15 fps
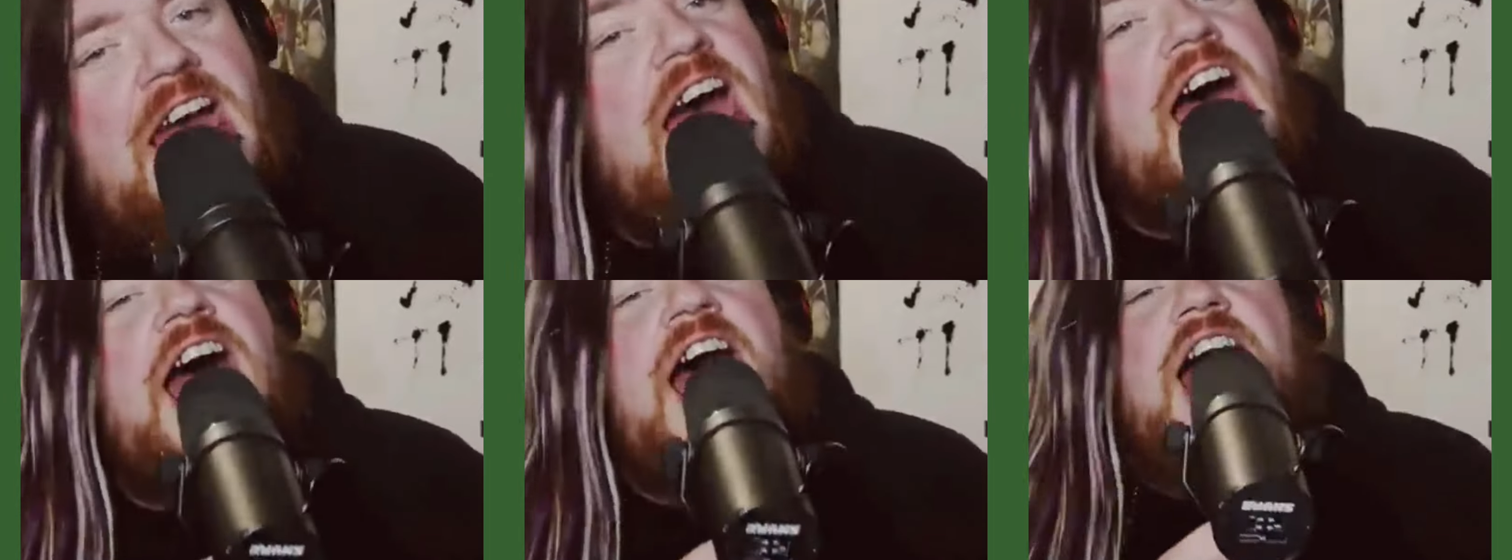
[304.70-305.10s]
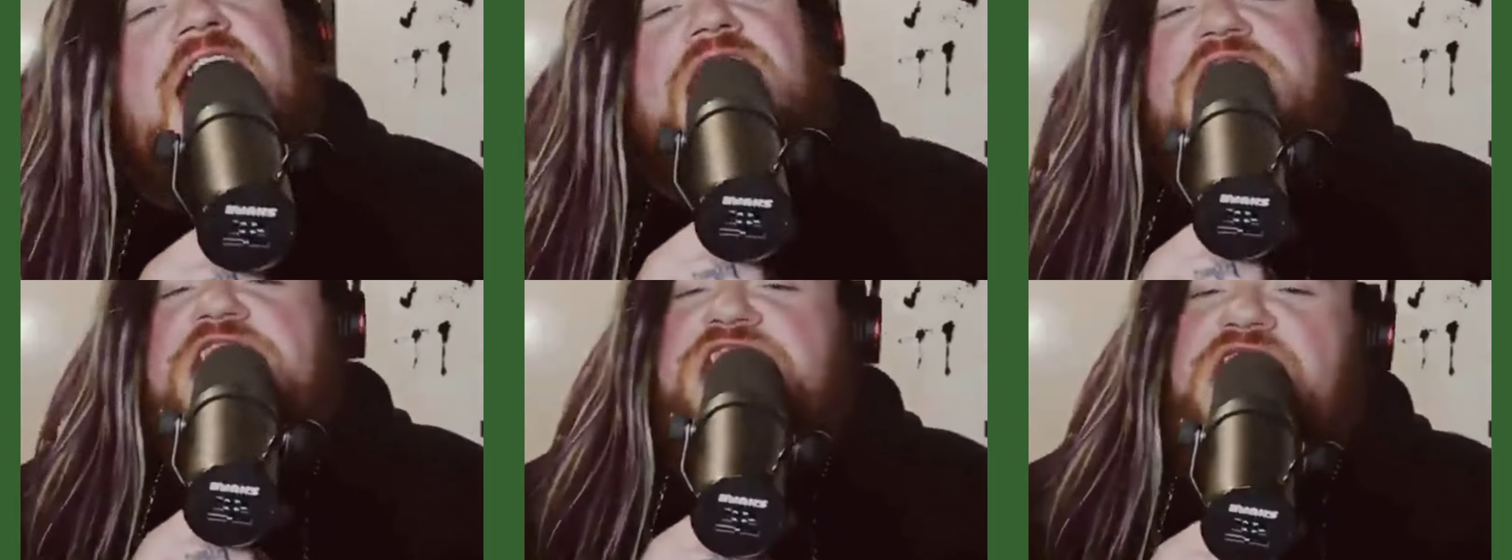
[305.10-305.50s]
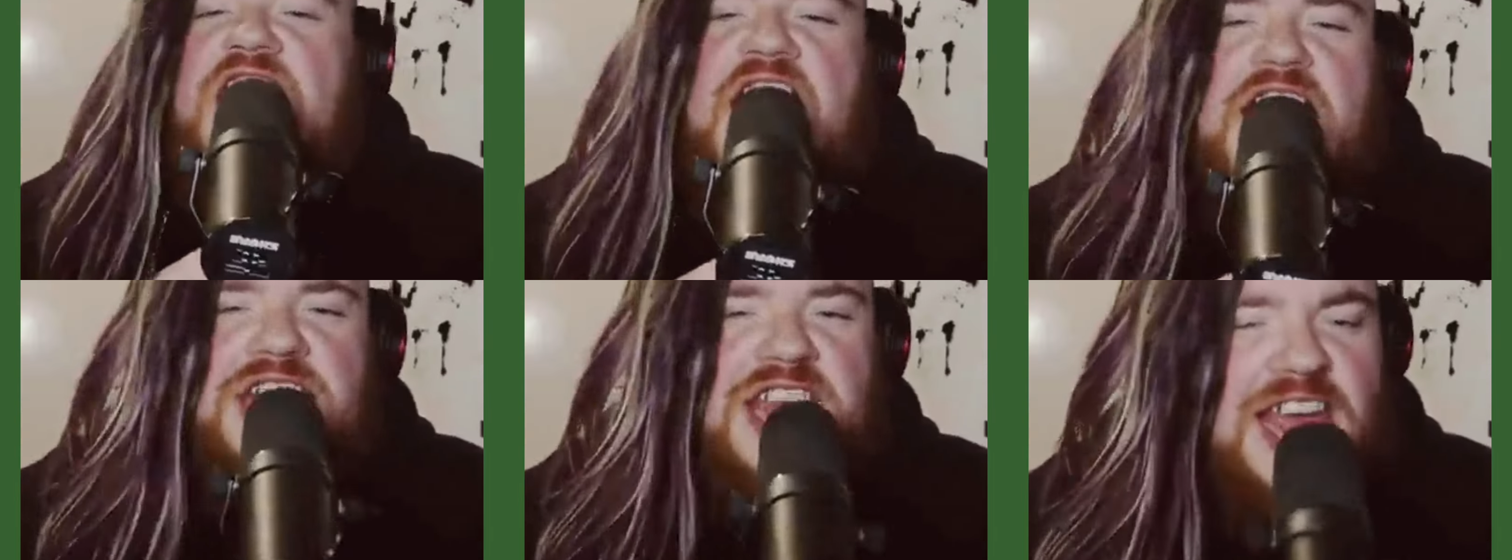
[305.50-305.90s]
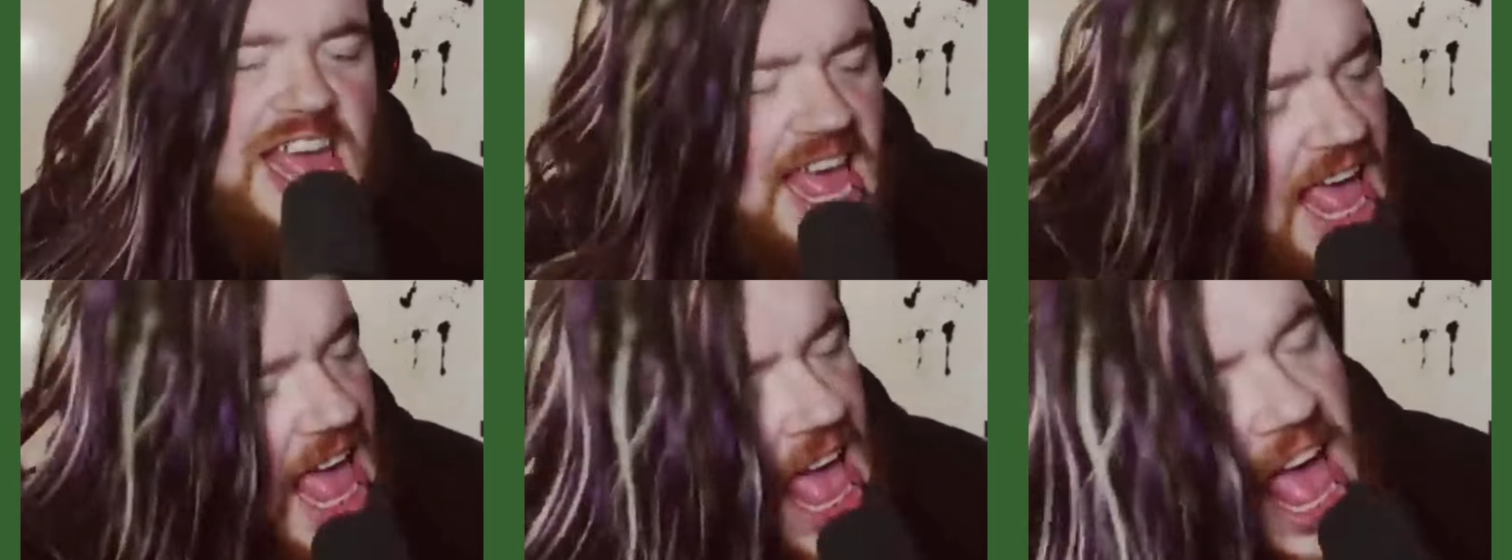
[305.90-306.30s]
and again.
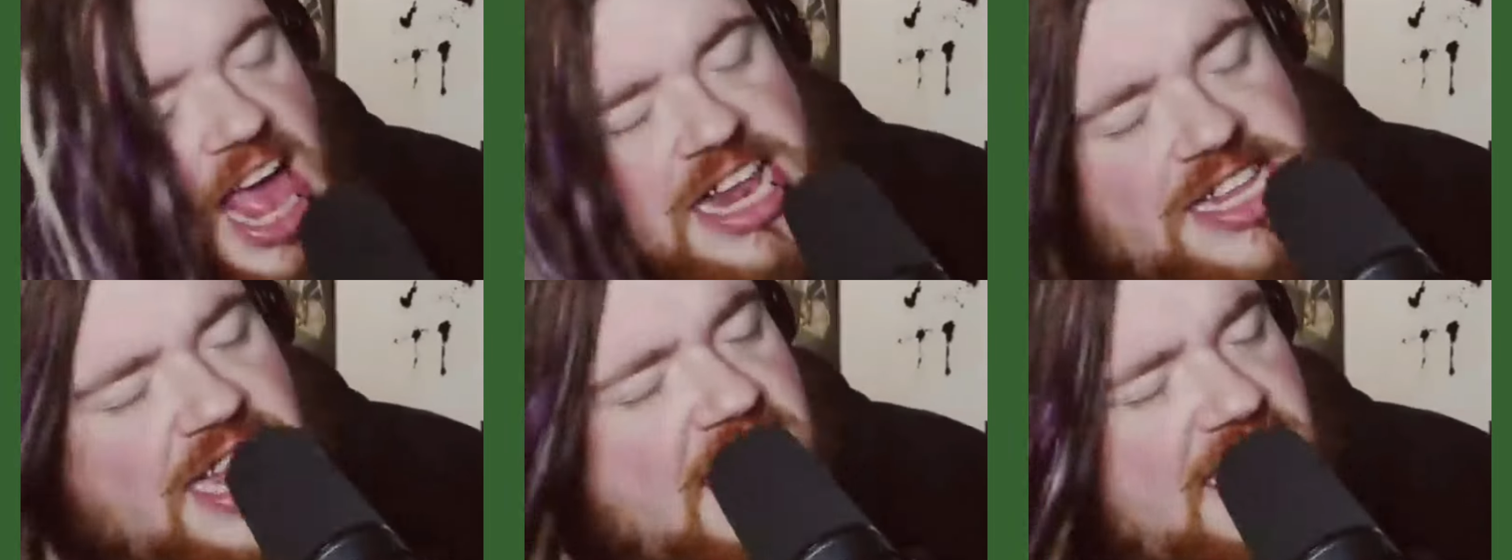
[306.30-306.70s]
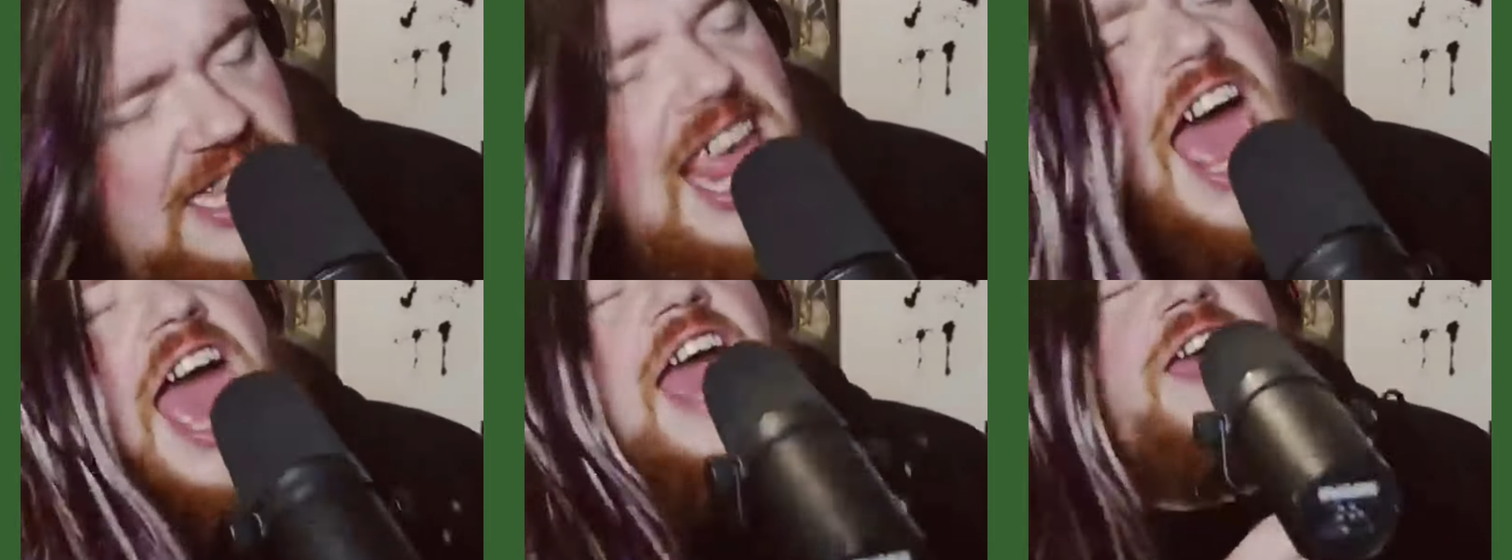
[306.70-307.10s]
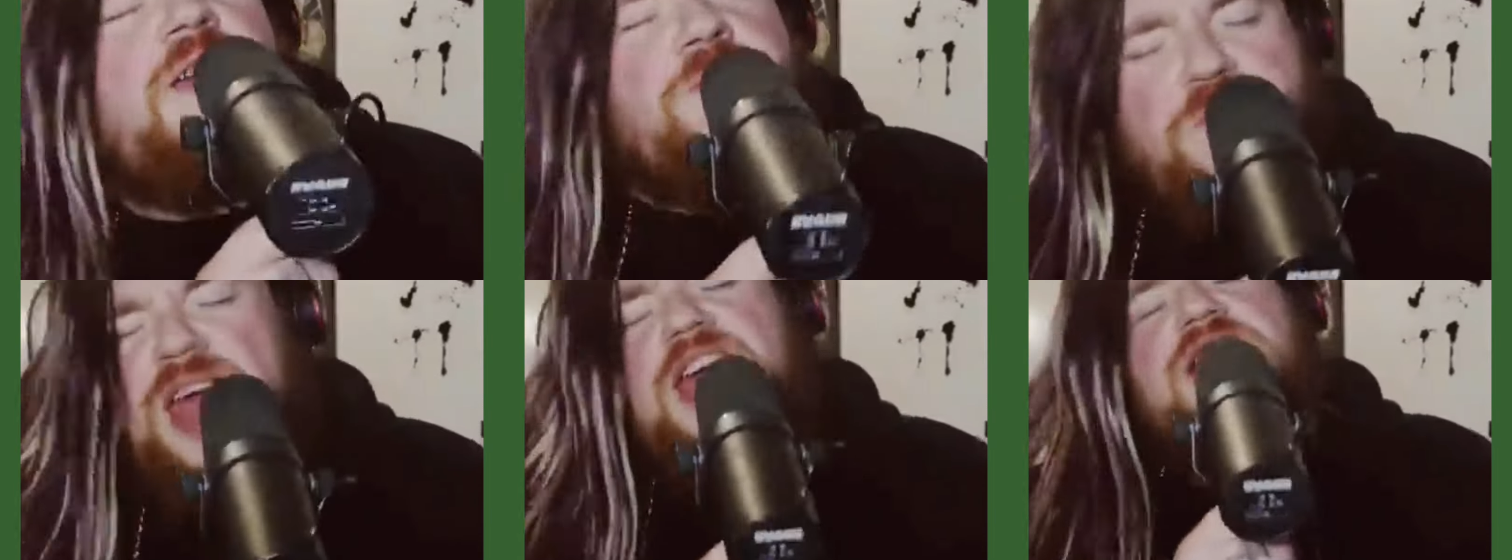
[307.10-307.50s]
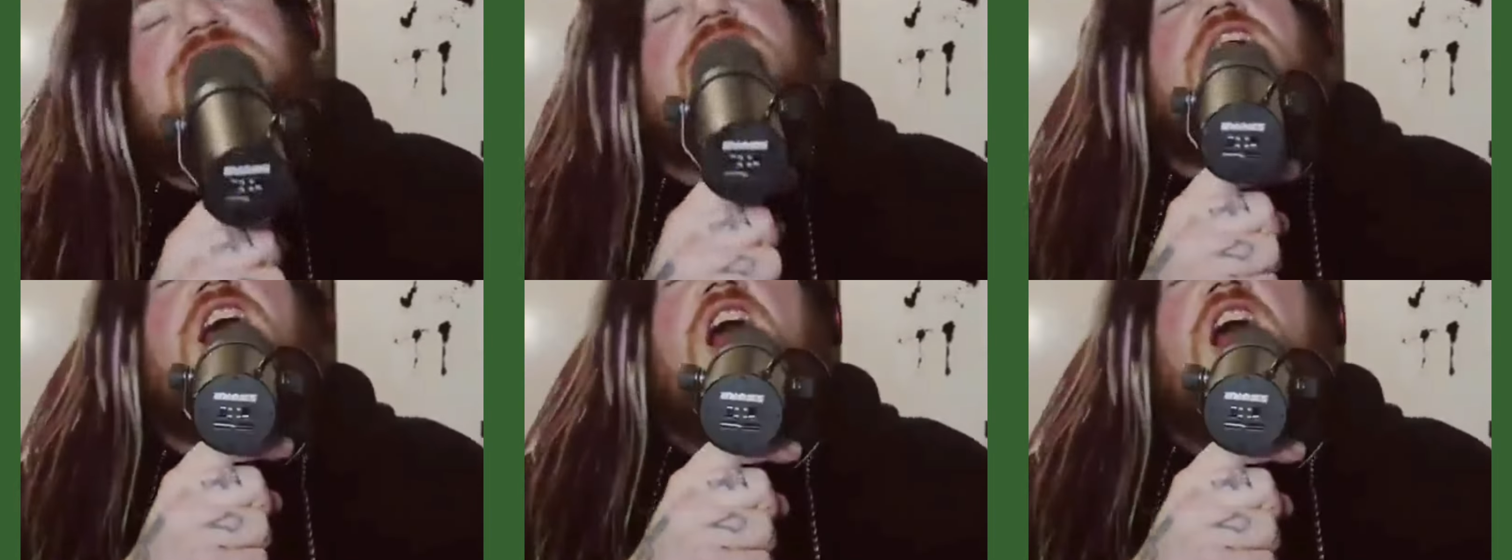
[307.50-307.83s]
Did they beat